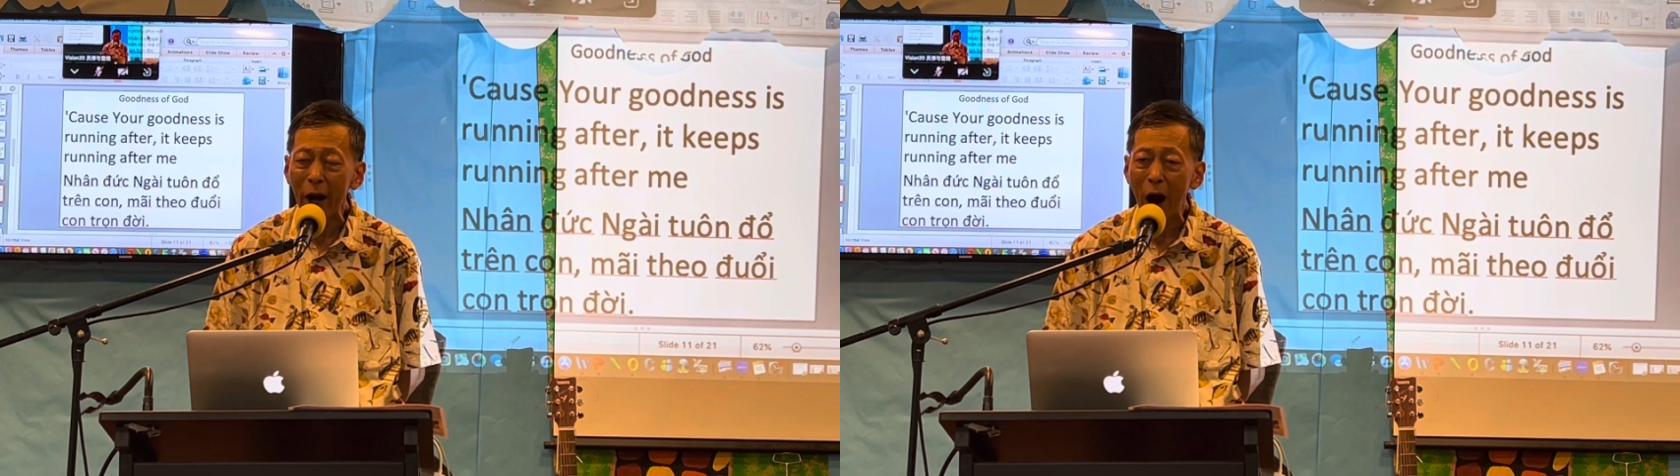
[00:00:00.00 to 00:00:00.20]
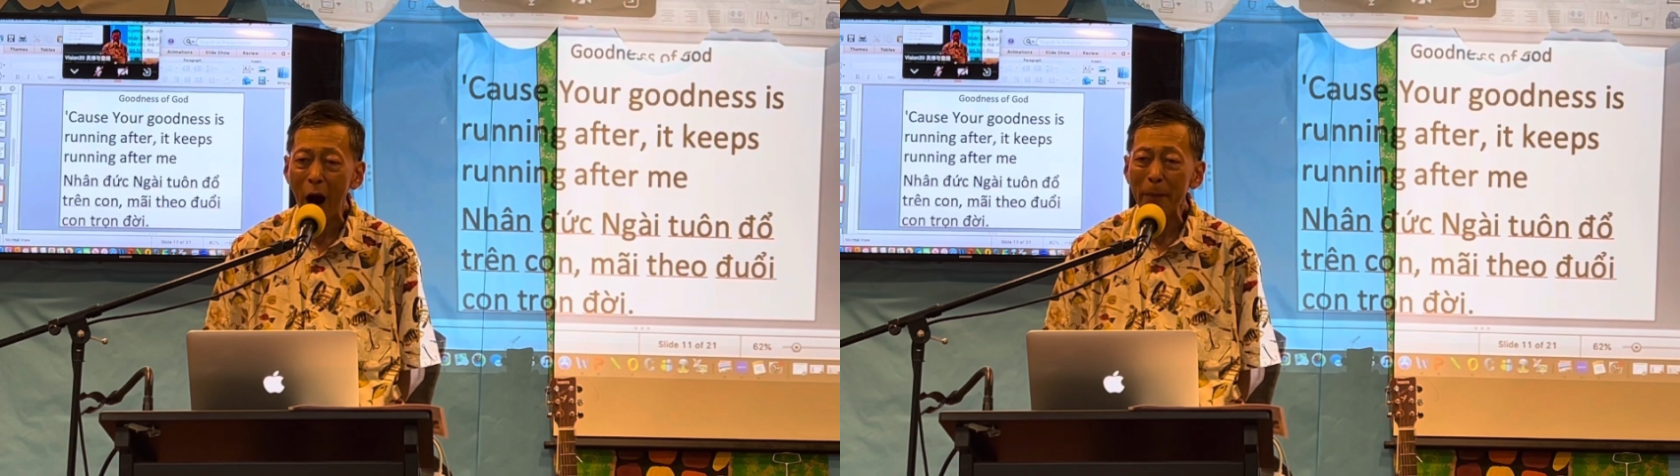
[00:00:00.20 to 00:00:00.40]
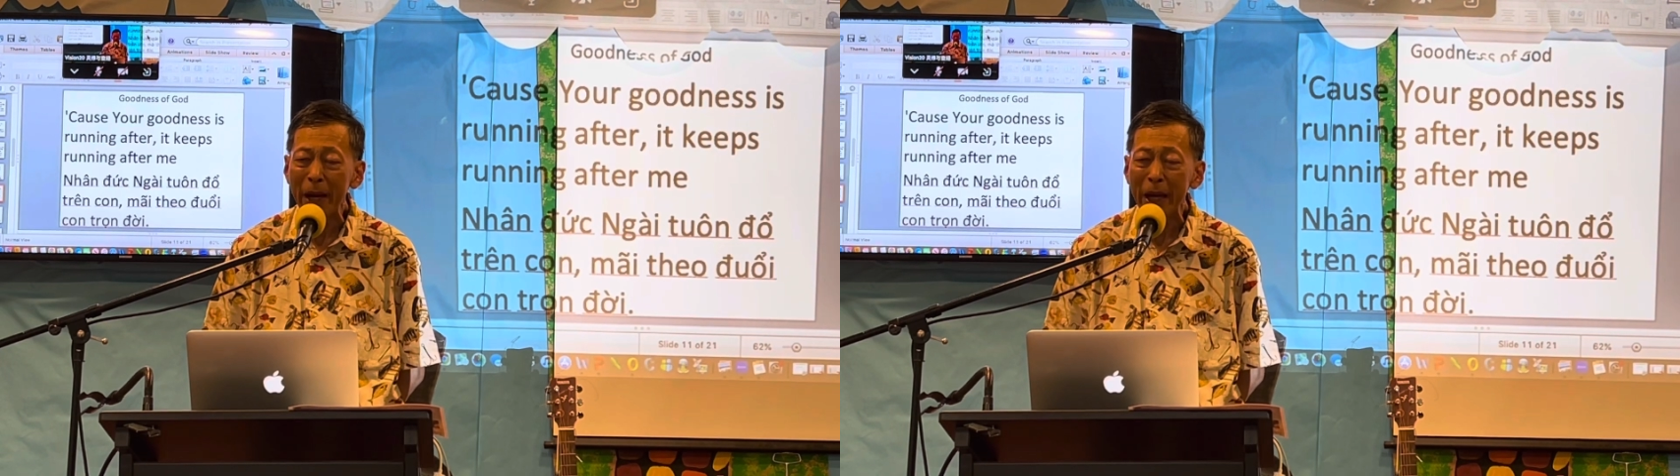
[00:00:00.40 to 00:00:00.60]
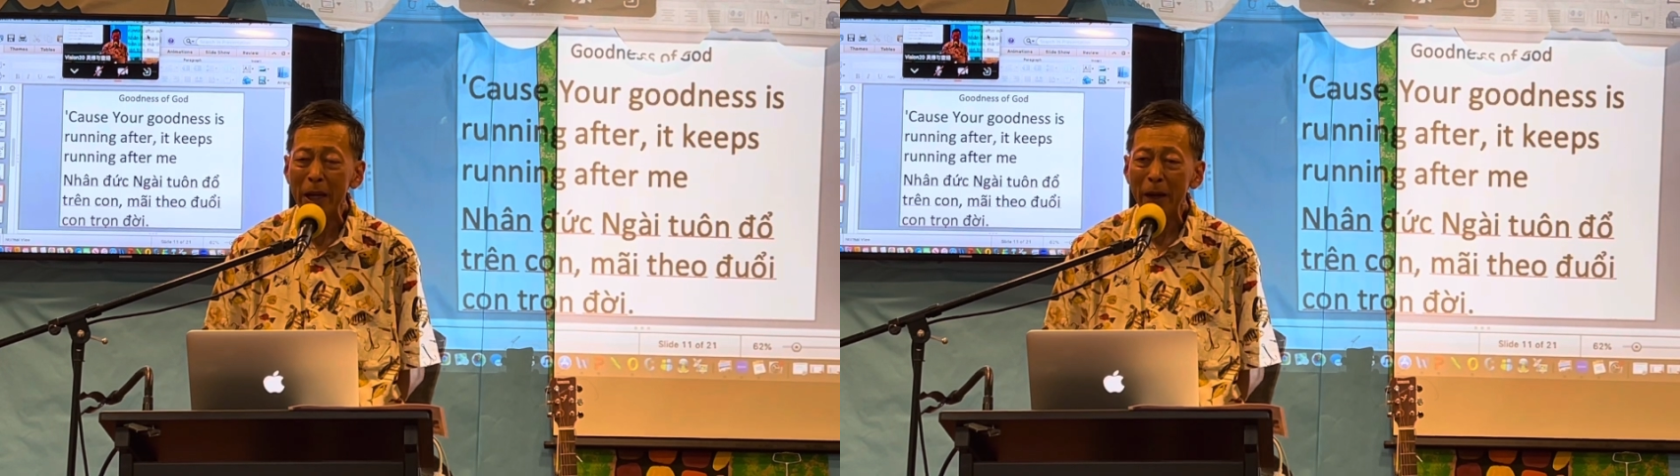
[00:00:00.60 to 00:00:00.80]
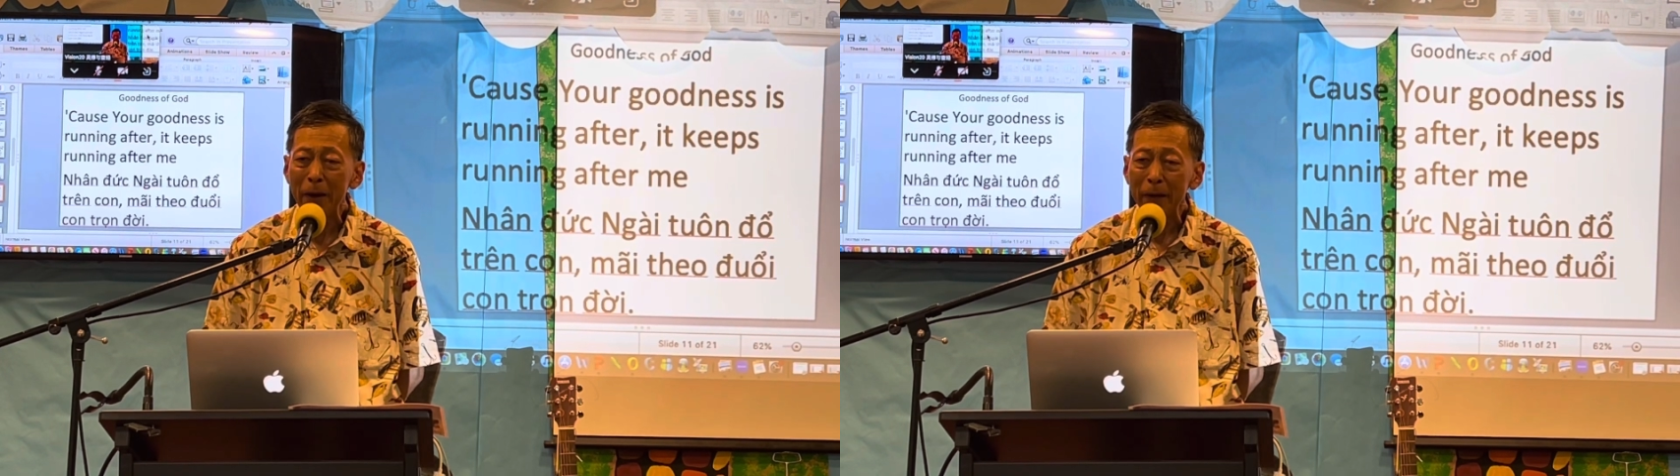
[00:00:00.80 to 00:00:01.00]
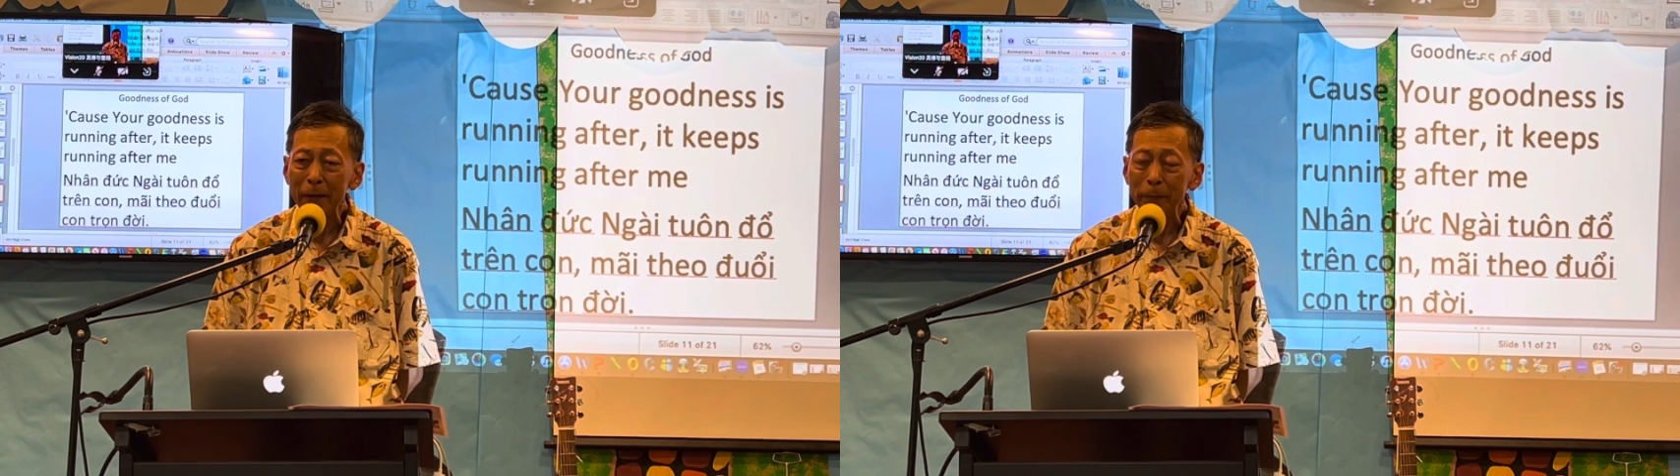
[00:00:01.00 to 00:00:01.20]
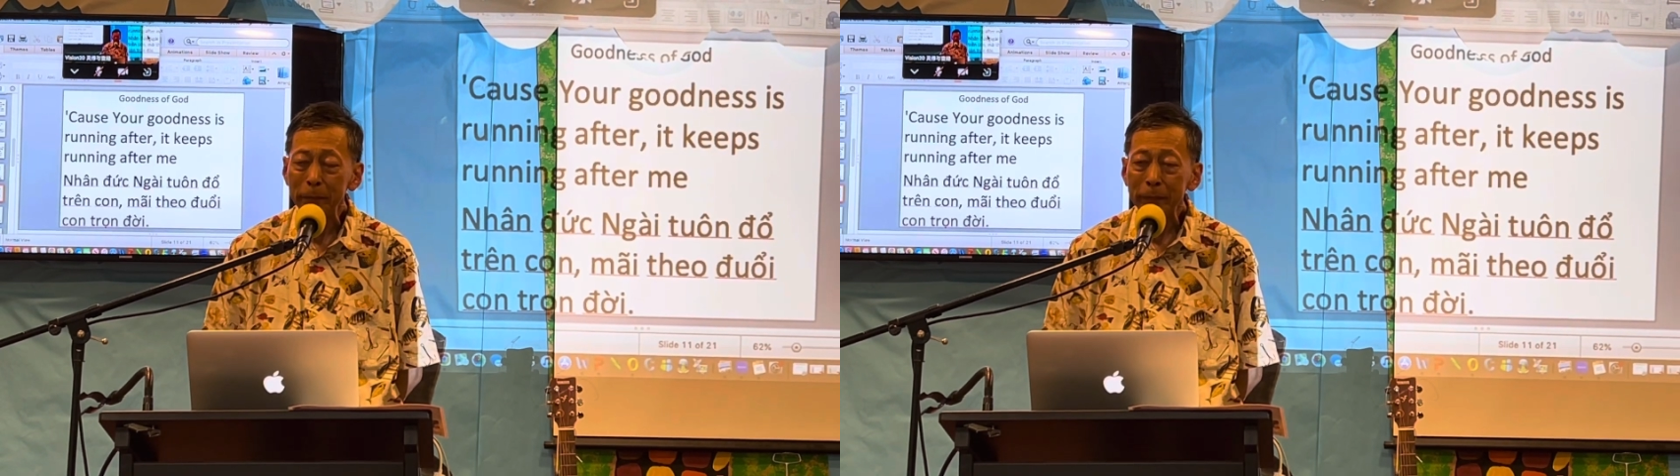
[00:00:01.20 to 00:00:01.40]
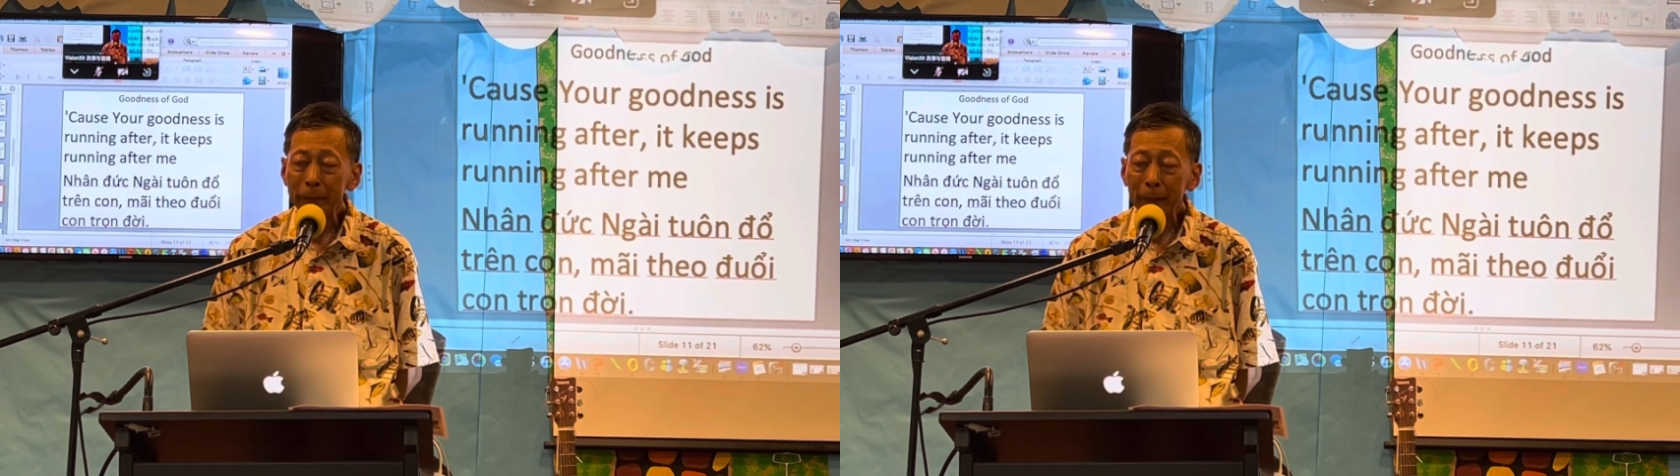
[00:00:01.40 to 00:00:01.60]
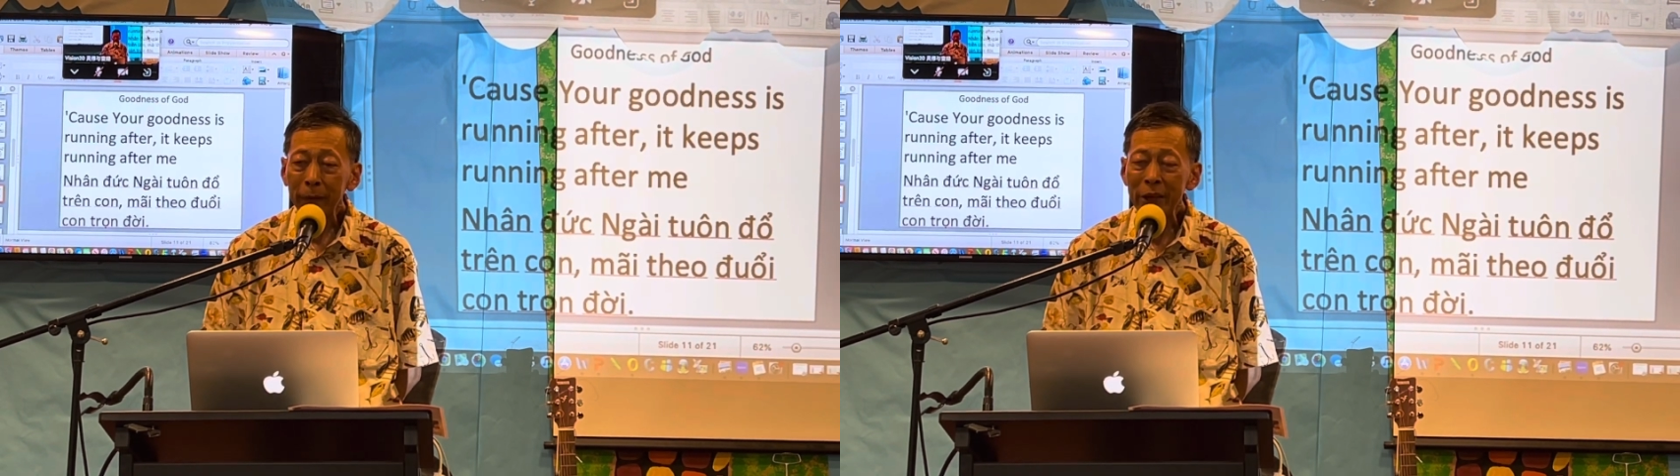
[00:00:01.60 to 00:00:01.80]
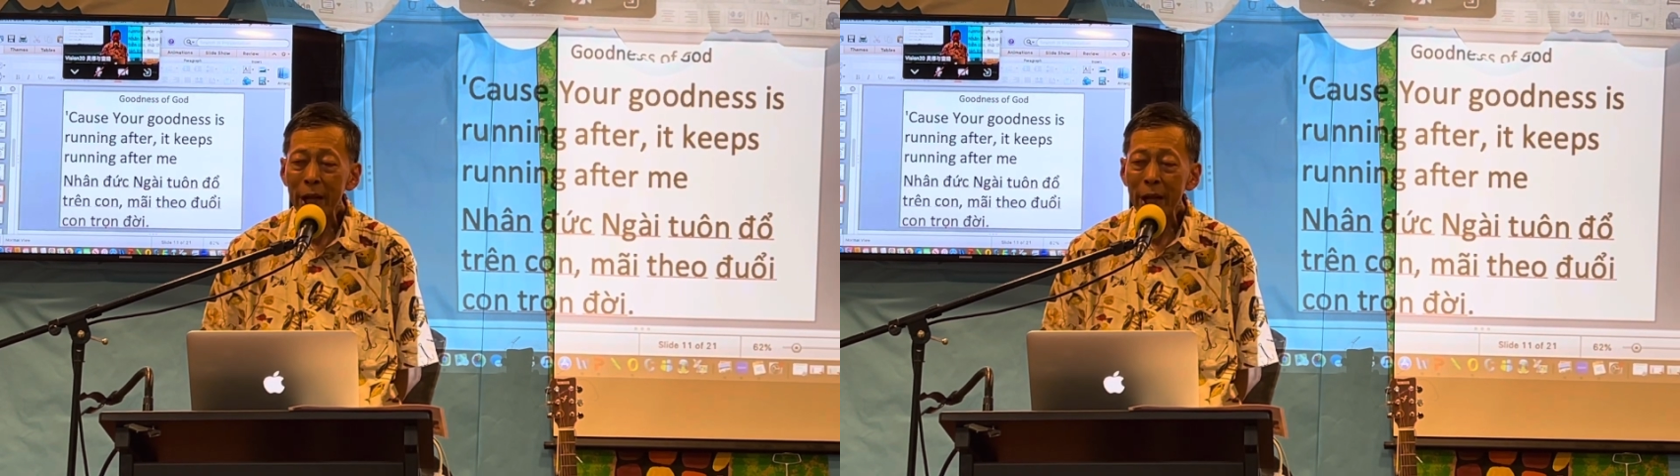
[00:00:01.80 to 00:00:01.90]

army. He